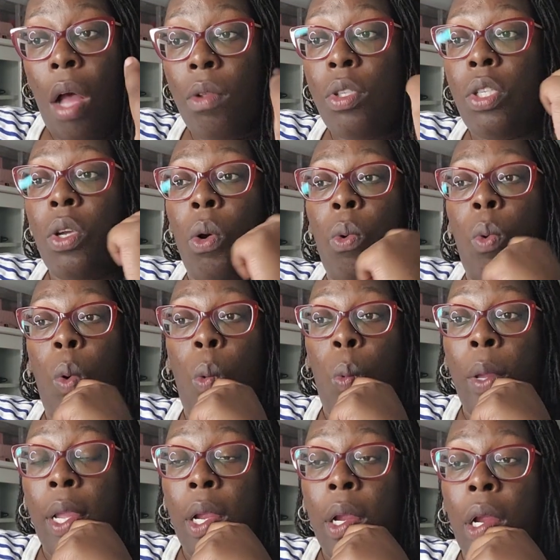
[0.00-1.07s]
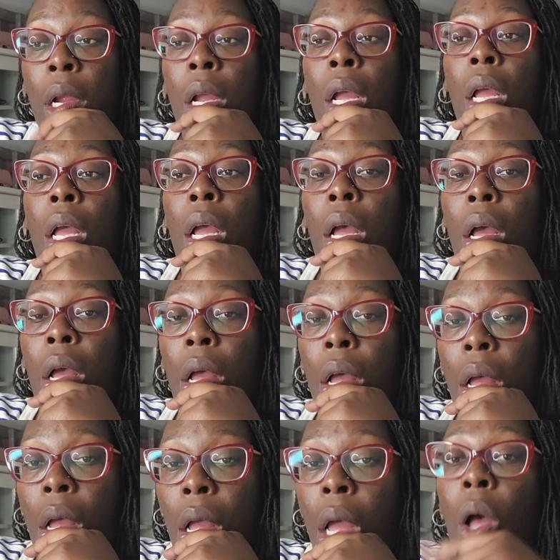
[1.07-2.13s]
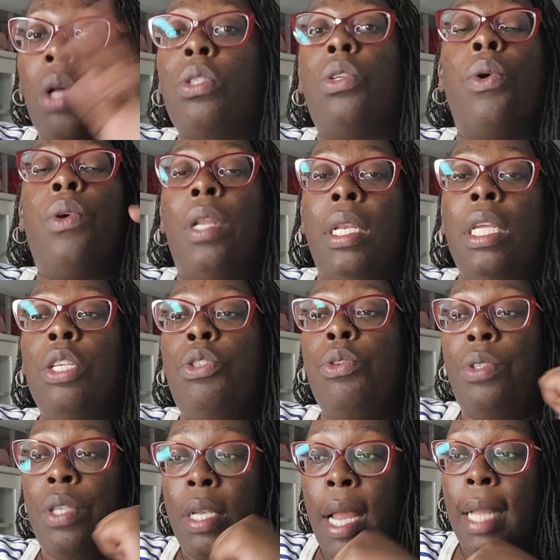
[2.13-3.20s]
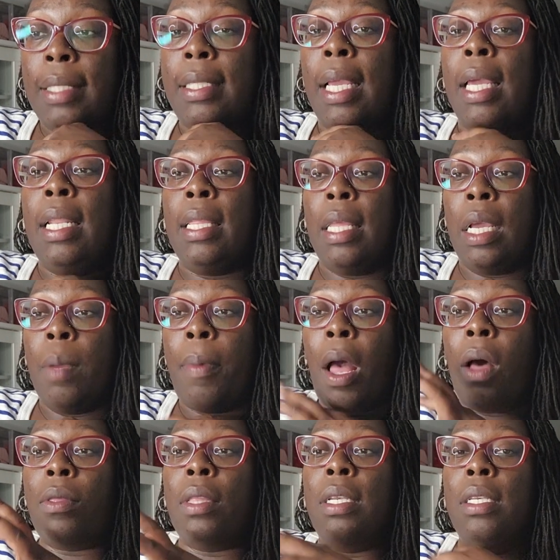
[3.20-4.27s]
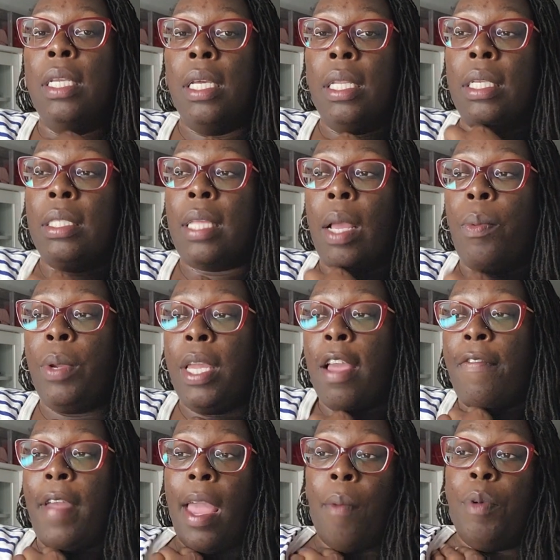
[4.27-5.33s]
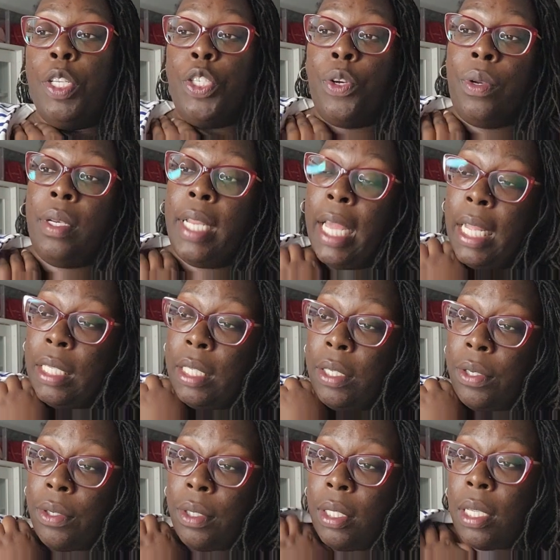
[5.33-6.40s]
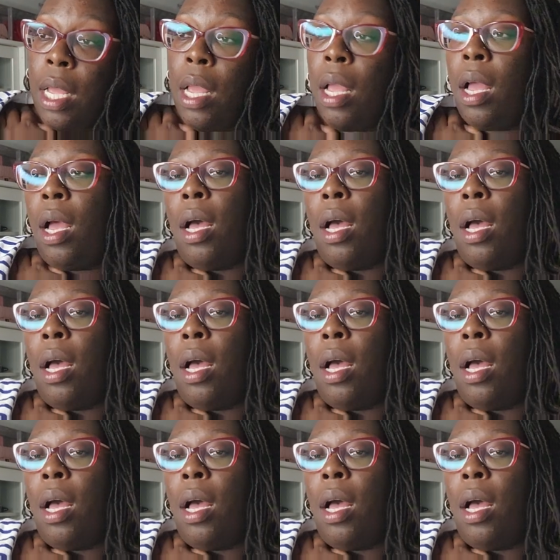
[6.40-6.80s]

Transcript: also, we're also going to need you to not say anything about the dealings that we have had with your dancers.